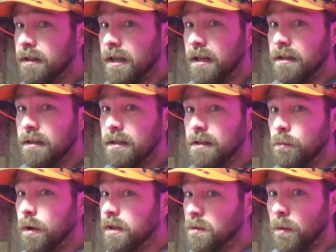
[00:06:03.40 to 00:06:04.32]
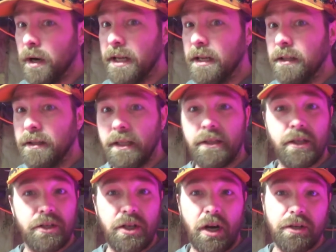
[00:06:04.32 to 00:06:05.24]
than the 120 that
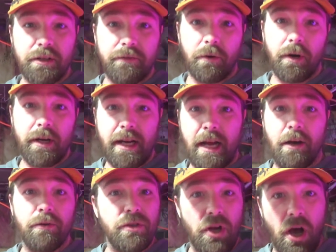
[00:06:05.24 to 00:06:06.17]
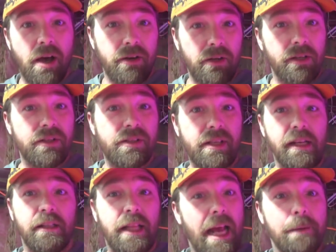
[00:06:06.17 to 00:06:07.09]
they're charging for it now, not on
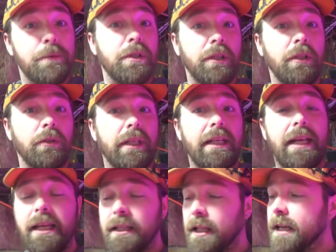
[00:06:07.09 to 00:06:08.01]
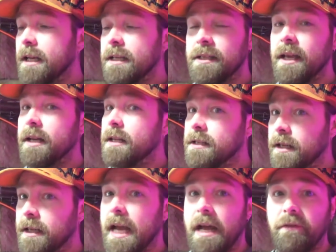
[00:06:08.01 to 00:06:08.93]
sale, absolutely. And like I said, it's
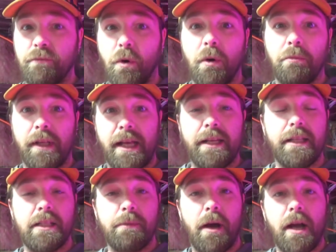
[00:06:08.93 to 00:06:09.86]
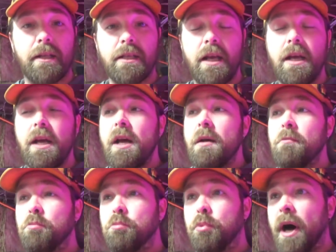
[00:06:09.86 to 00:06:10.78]
gonna have more planting spots.
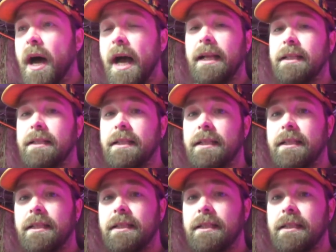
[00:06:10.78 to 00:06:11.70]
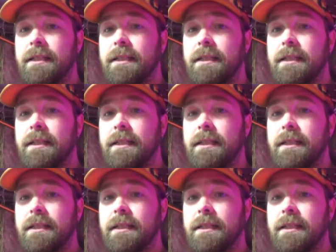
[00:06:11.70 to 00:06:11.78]
But